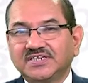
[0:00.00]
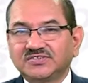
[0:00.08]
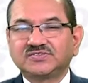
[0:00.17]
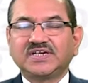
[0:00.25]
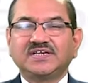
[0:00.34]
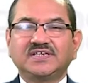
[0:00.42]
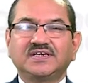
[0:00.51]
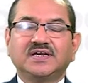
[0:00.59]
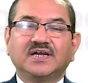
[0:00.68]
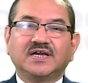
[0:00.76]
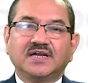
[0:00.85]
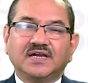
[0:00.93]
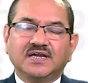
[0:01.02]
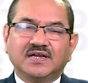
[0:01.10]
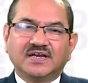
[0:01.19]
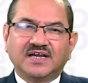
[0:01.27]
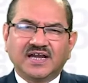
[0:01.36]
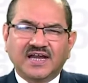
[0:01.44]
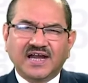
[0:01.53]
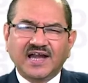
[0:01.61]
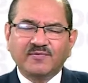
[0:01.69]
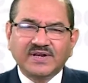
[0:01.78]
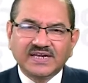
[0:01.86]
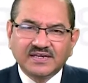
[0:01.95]
Dear student,
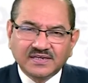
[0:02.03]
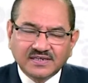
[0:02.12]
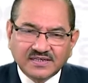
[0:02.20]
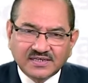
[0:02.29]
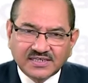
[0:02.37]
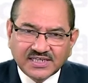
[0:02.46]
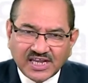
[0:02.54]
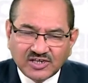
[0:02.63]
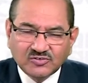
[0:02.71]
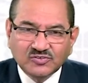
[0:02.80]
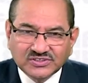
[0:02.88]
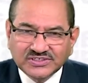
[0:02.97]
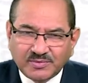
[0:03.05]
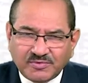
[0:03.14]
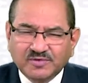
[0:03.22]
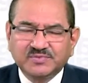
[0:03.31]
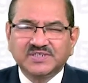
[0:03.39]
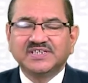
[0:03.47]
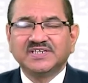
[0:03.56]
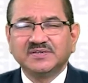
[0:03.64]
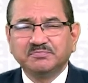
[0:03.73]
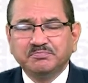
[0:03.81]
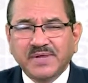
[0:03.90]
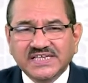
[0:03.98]
I will tell you some of the
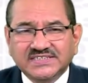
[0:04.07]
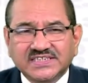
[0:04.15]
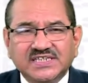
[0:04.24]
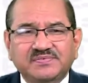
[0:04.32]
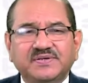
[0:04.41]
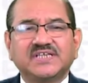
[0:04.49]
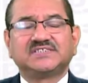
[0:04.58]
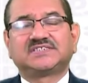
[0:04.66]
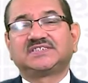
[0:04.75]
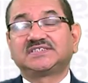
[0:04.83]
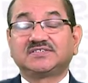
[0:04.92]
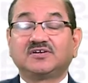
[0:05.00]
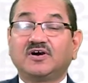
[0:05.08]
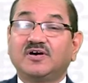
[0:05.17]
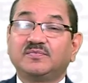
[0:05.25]
basic differences